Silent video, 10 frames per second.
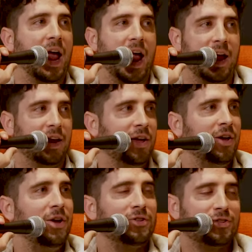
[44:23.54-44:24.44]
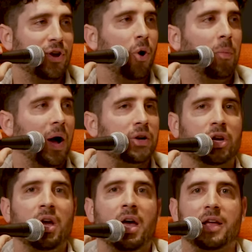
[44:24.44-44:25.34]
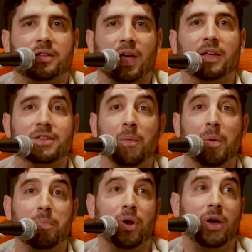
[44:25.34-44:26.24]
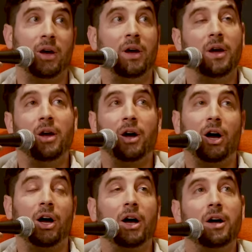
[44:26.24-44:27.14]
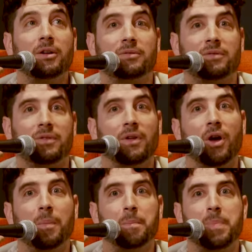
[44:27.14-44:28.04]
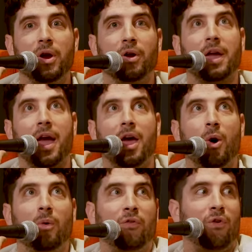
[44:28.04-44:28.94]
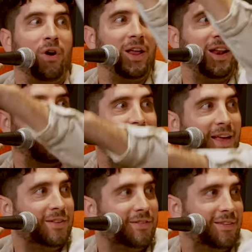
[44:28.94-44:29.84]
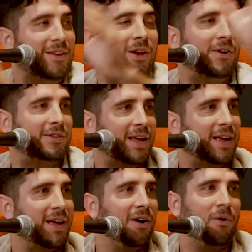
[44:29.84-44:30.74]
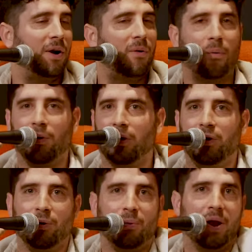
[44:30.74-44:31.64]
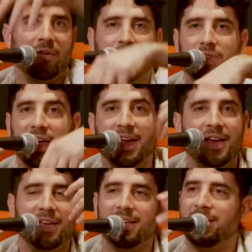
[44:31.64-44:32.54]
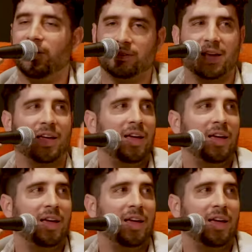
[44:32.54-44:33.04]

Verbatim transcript: hate so much. It's like someone put a beer can over it, and that's you know it's like or you know whatever, and they eat it. You know it's like